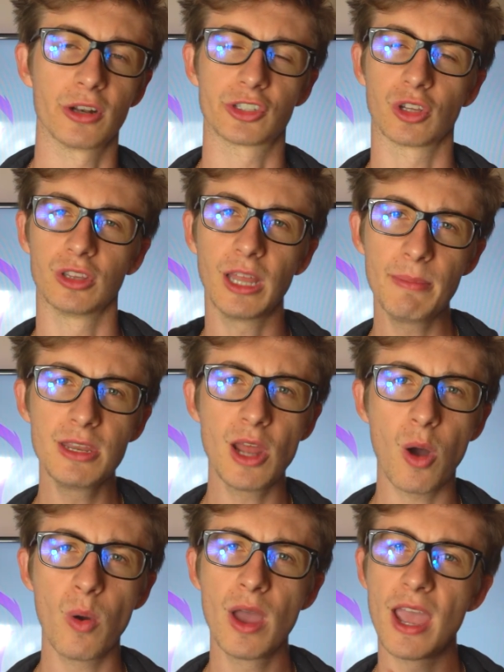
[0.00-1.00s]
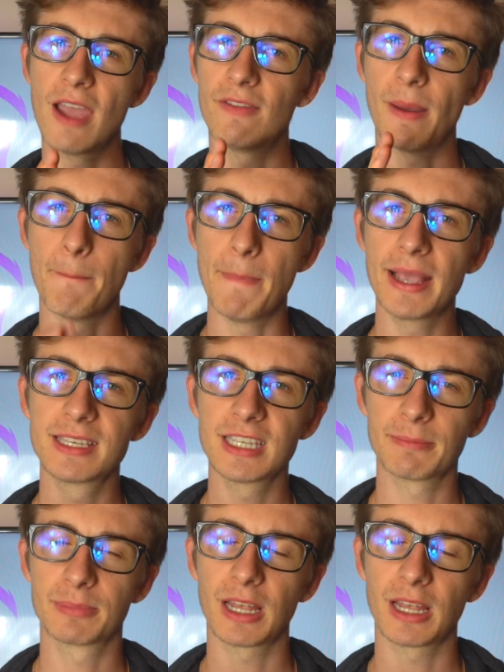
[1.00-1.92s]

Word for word: And so let me know if that makes sense.